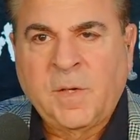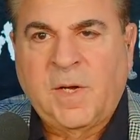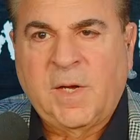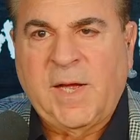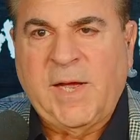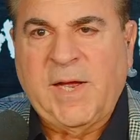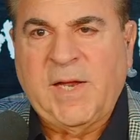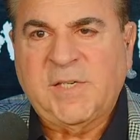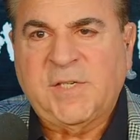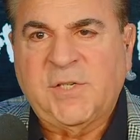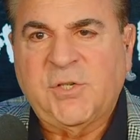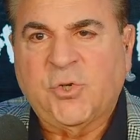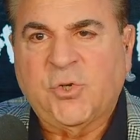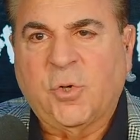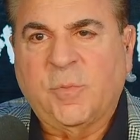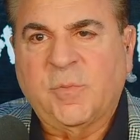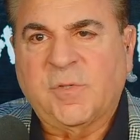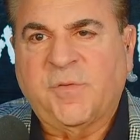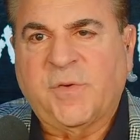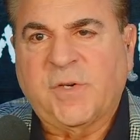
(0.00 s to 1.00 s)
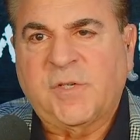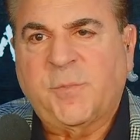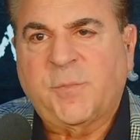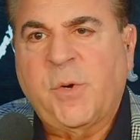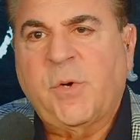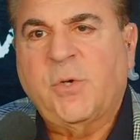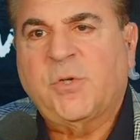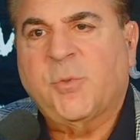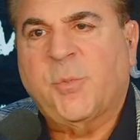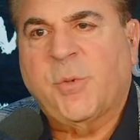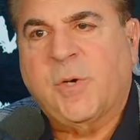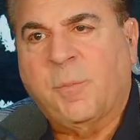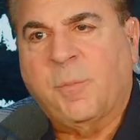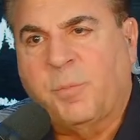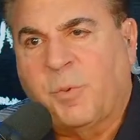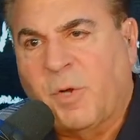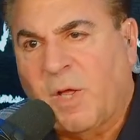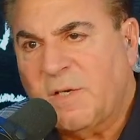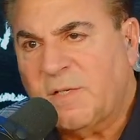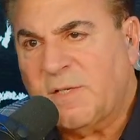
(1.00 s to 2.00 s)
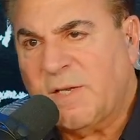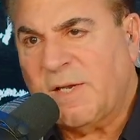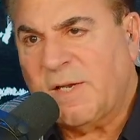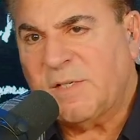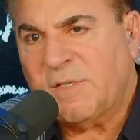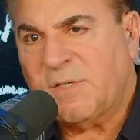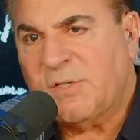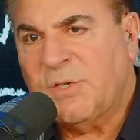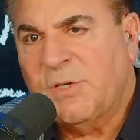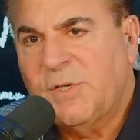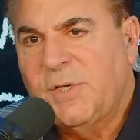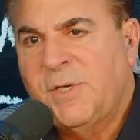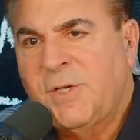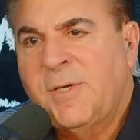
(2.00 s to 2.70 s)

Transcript: has in terms of exposure, but a blood test